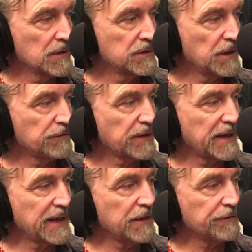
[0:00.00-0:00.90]
D
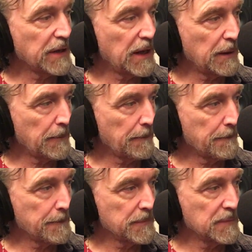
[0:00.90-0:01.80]
flat, E flat,
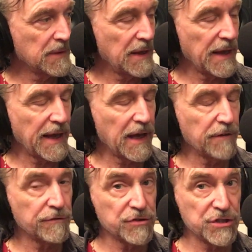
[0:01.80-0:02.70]

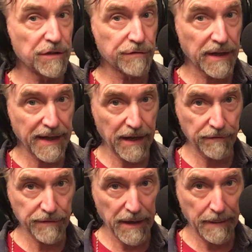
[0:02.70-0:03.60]
F, G flat, A
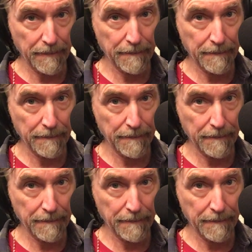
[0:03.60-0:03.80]
flat.